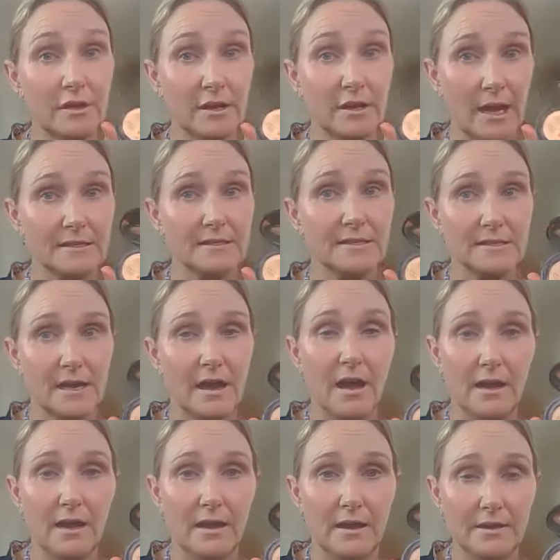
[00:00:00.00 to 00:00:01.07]
acts as a
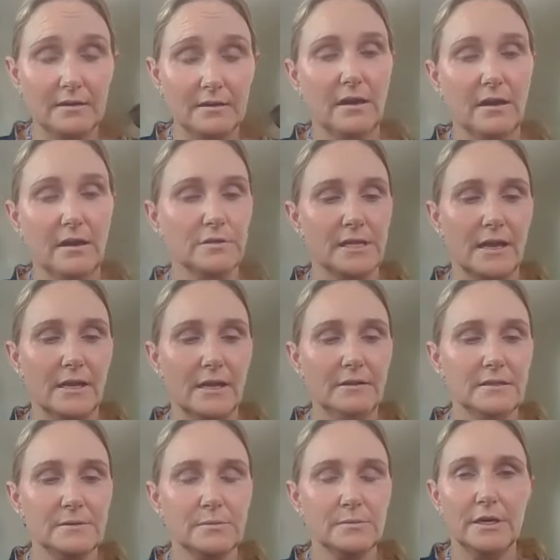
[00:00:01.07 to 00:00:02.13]
highlighter, I'll
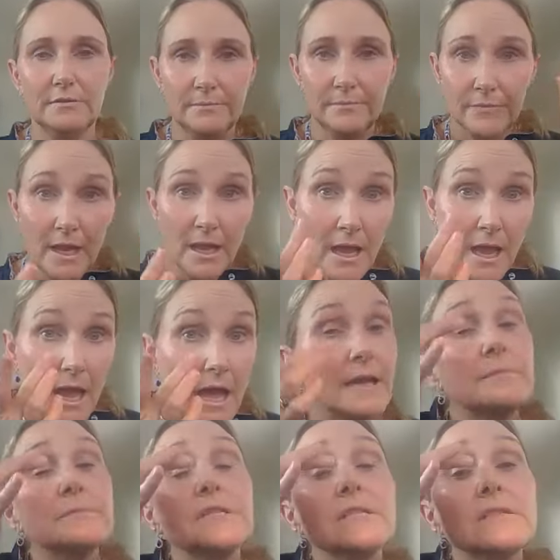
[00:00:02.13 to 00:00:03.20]
say, as well.
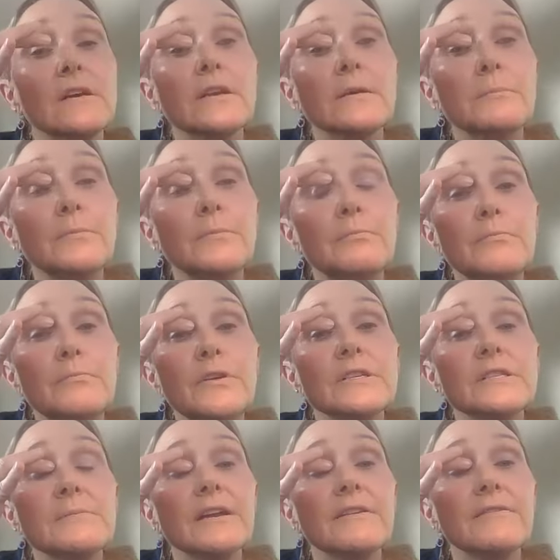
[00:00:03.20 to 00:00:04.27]
And I'm just going to
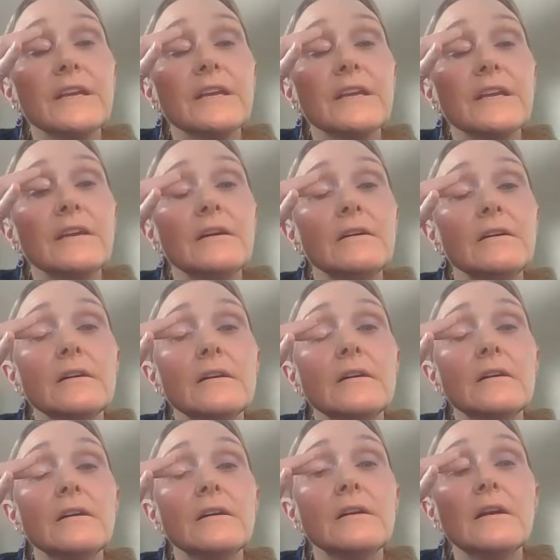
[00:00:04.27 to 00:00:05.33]
use my finger
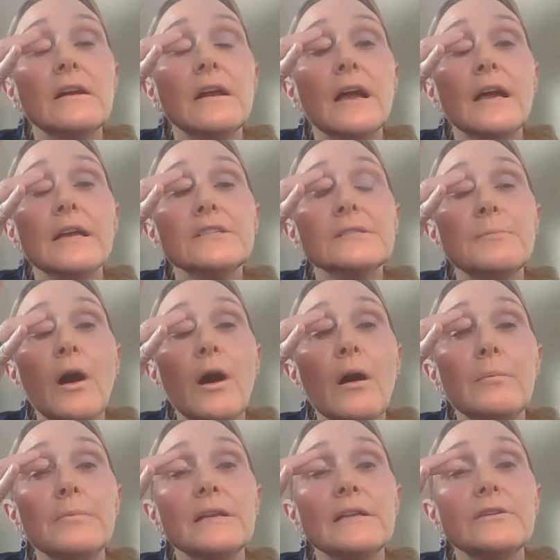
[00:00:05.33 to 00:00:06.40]
and just
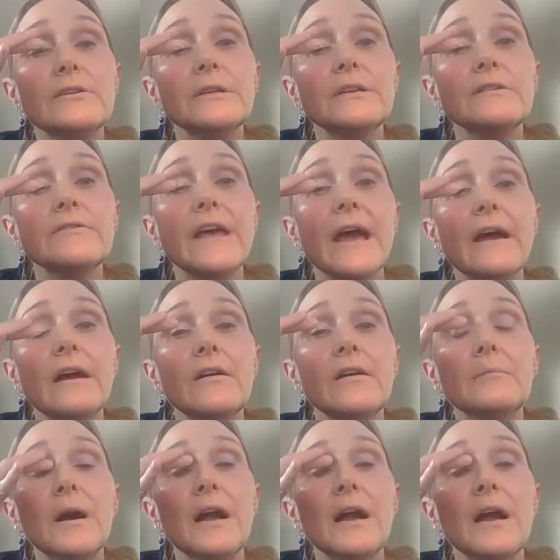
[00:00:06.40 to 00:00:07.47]
pop a little bit of that
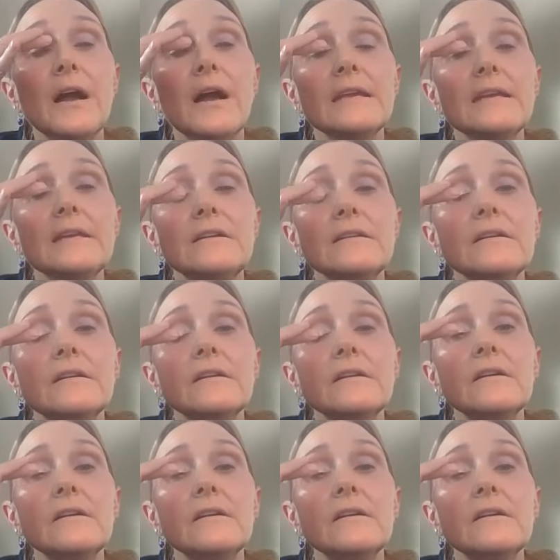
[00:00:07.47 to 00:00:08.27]
on my eyelid.